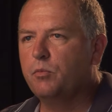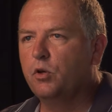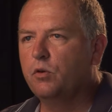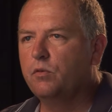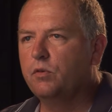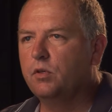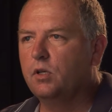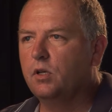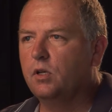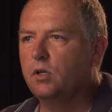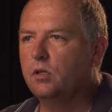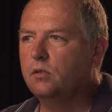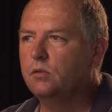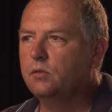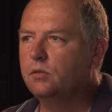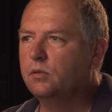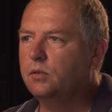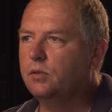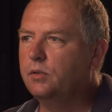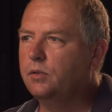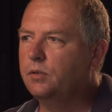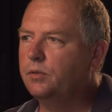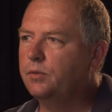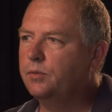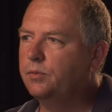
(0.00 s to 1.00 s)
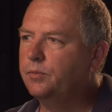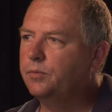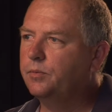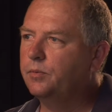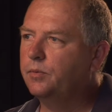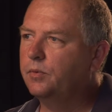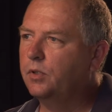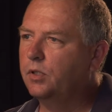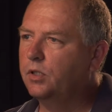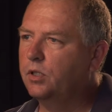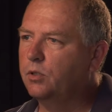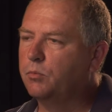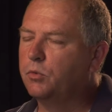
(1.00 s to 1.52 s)
moving the
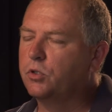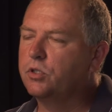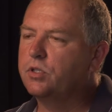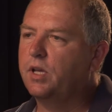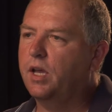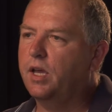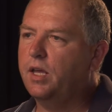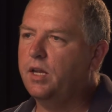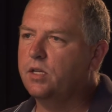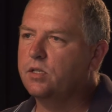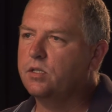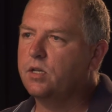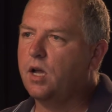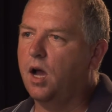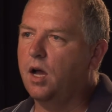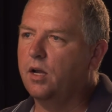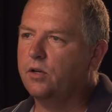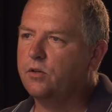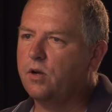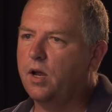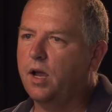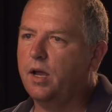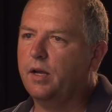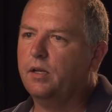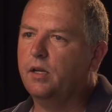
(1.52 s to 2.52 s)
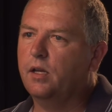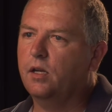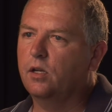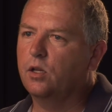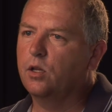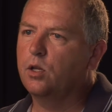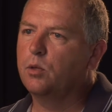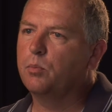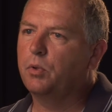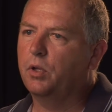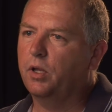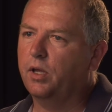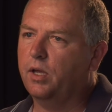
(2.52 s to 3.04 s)
Mercedes contract into
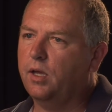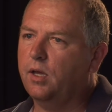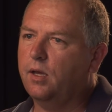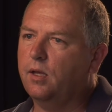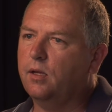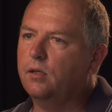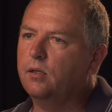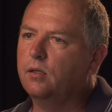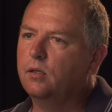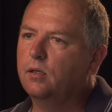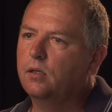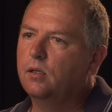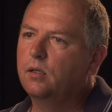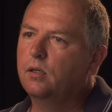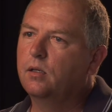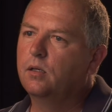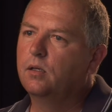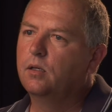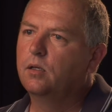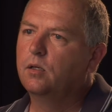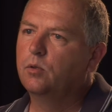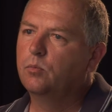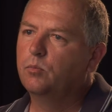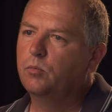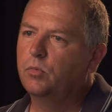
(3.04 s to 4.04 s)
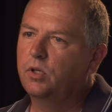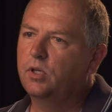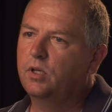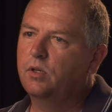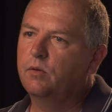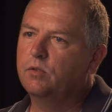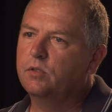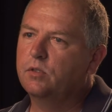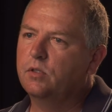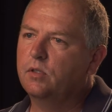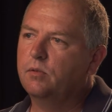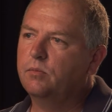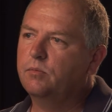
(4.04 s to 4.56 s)
the plant, but it
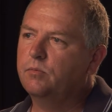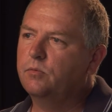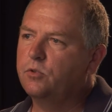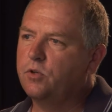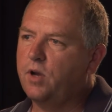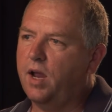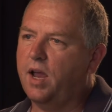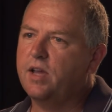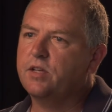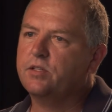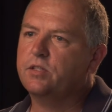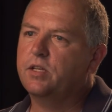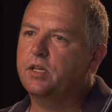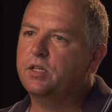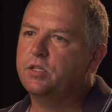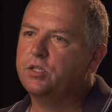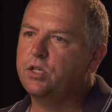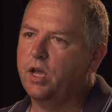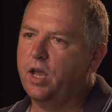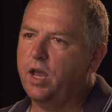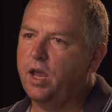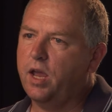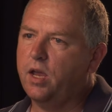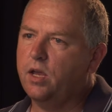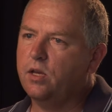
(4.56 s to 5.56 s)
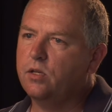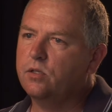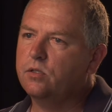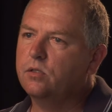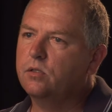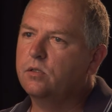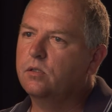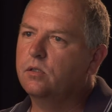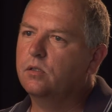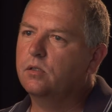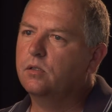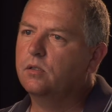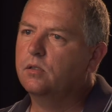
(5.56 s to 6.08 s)
was a drastic change
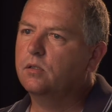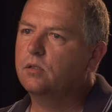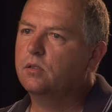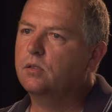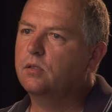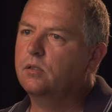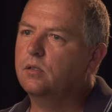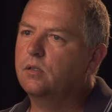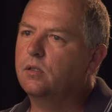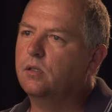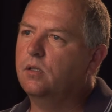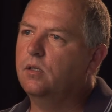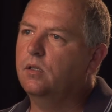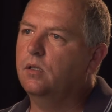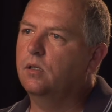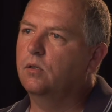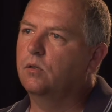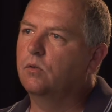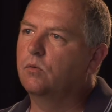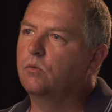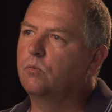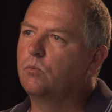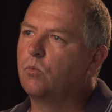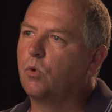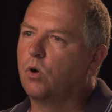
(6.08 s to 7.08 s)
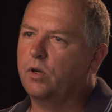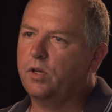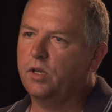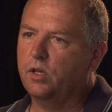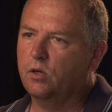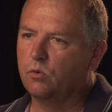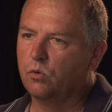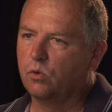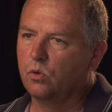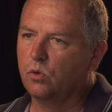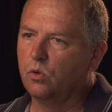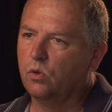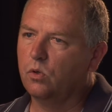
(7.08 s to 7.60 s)
in working
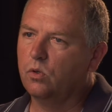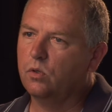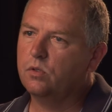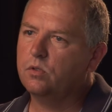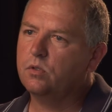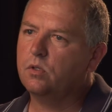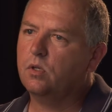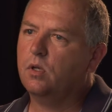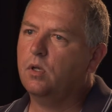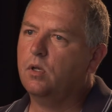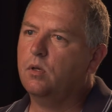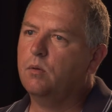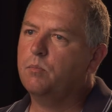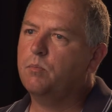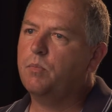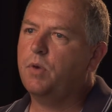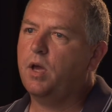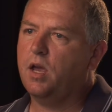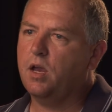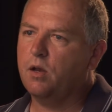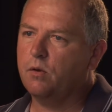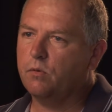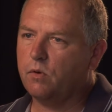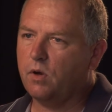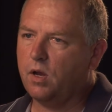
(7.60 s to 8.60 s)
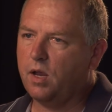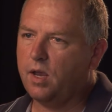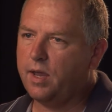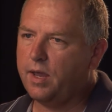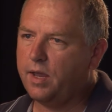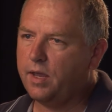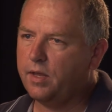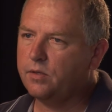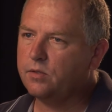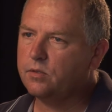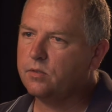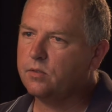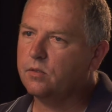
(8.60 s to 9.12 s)
rules and pay
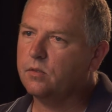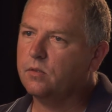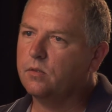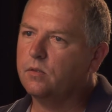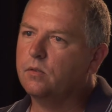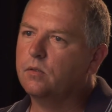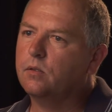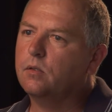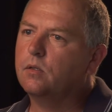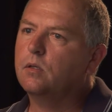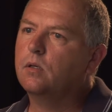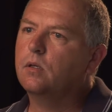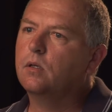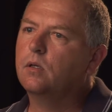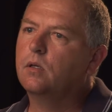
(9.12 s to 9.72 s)
rates, and